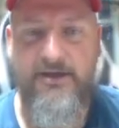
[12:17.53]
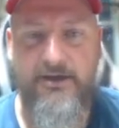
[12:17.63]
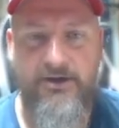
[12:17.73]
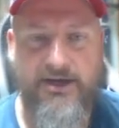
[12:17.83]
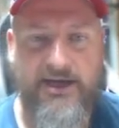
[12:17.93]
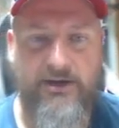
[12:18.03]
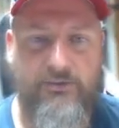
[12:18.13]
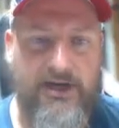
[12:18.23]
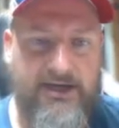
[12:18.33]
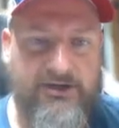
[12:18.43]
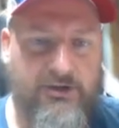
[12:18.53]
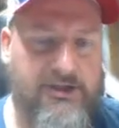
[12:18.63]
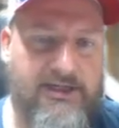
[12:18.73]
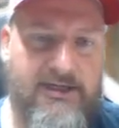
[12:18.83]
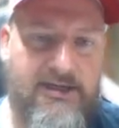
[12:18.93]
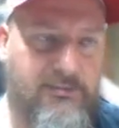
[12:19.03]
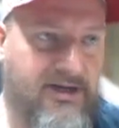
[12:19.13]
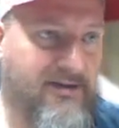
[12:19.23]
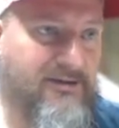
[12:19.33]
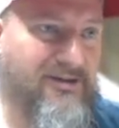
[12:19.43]
Okay, we had to do an int
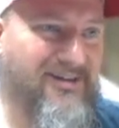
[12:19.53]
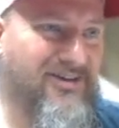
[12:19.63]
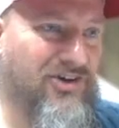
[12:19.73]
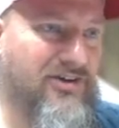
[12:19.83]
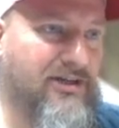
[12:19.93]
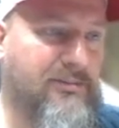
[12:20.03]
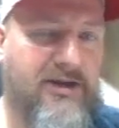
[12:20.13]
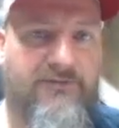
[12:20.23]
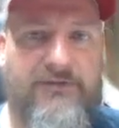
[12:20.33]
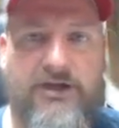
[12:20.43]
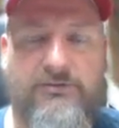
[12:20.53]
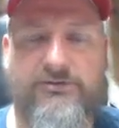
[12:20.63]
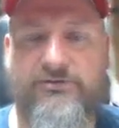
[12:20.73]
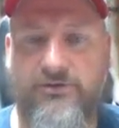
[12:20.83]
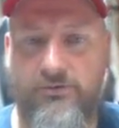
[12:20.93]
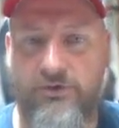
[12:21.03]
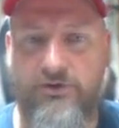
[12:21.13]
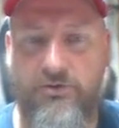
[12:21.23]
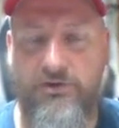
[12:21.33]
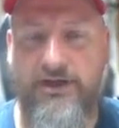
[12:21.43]
because it turns out to be a float, so we're
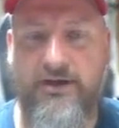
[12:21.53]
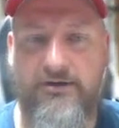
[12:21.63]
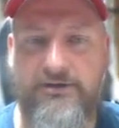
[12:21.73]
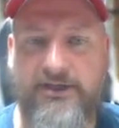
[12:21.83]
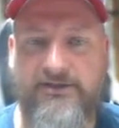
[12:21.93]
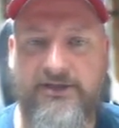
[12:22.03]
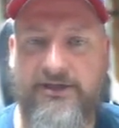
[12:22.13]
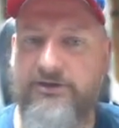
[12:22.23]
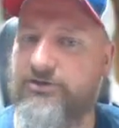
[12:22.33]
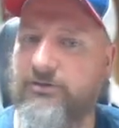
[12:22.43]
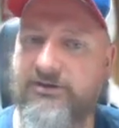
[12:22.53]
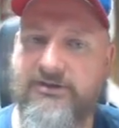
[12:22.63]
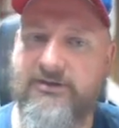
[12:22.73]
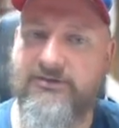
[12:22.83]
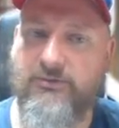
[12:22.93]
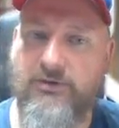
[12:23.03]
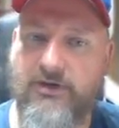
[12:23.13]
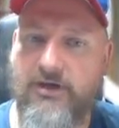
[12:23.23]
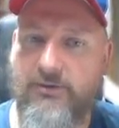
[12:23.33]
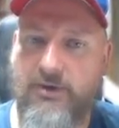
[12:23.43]
going to call it into an integer because it doesn't
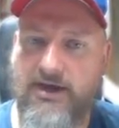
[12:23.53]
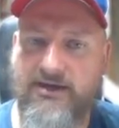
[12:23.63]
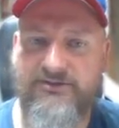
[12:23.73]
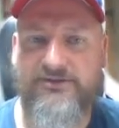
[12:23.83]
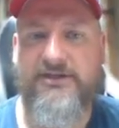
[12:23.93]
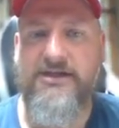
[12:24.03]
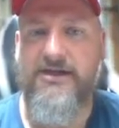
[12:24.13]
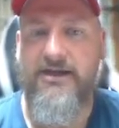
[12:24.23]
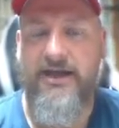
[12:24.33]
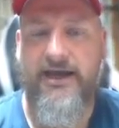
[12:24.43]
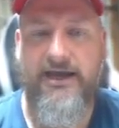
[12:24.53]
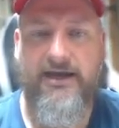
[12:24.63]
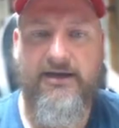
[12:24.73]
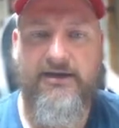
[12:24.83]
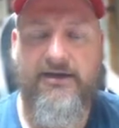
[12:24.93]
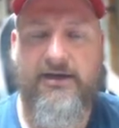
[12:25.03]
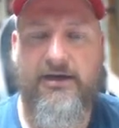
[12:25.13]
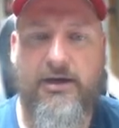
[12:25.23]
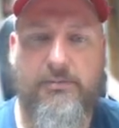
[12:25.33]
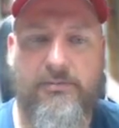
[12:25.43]
work otherwise. And
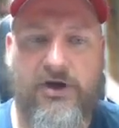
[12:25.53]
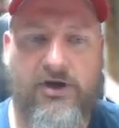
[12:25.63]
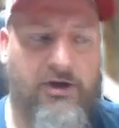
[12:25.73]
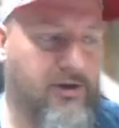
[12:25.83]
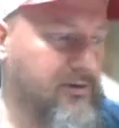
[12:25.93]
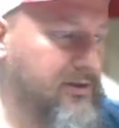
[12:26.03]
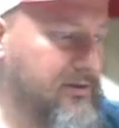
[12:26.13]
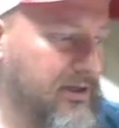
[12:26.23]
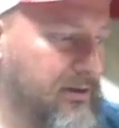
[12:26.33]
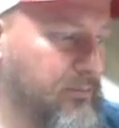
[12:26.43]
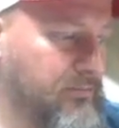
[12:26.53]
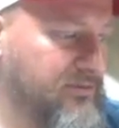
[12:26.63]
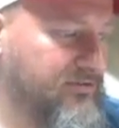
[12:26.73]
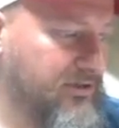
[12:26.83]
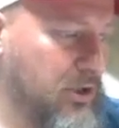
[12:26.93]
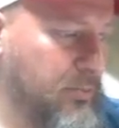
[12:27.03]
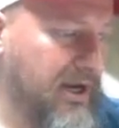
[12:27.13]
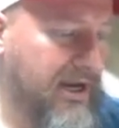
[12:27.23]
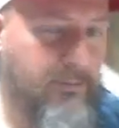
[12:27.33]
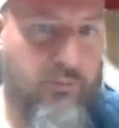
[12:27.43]
our slope
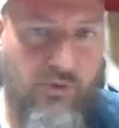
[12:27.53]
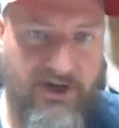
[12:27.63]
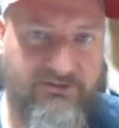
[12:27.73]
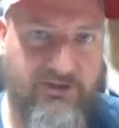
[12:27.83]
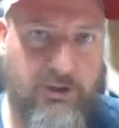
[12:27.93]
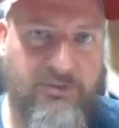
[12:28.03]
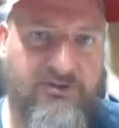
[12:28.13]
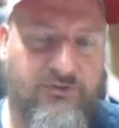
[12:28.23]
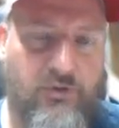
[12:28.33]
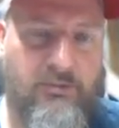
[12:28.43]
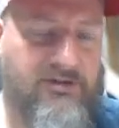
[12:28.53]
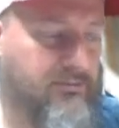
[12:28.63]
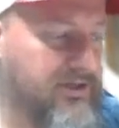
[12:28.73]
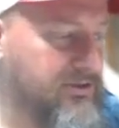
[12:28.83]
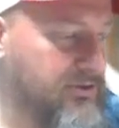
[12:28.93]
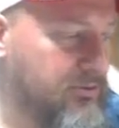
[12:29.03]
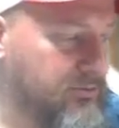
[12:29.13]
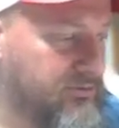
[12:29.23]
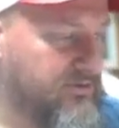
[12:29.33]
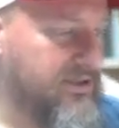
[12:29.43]
and point slope is the formulas that we
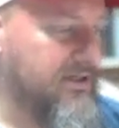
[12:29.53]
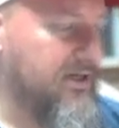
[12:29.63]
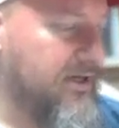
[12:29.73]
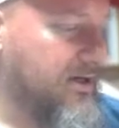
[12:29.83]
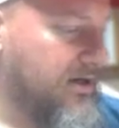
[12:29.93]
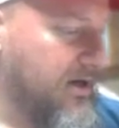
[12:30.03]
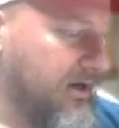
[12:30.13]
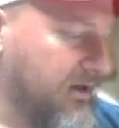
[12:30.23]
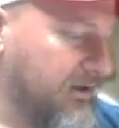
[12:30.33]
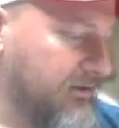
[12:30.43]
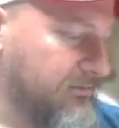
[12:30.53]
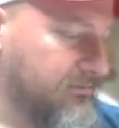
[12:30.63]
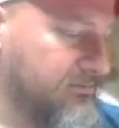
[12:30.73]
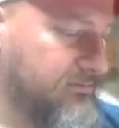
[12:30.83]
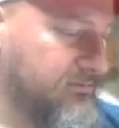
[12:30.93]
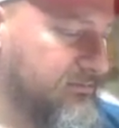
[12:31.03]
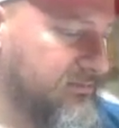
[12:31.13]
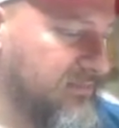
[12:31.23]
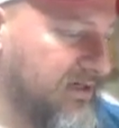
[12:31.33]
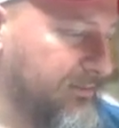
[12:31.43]
used. I'm
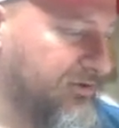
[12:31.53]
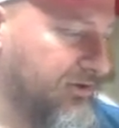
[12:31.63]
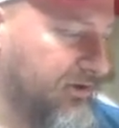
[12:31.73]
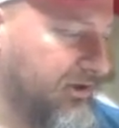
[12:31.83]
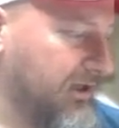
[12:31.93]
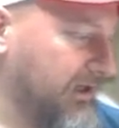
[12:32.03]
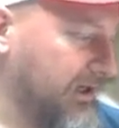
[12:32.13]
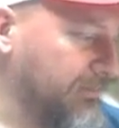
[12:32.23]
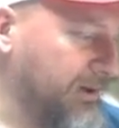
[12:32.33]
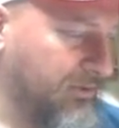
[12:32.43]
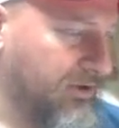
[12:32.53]
sure a lot of people are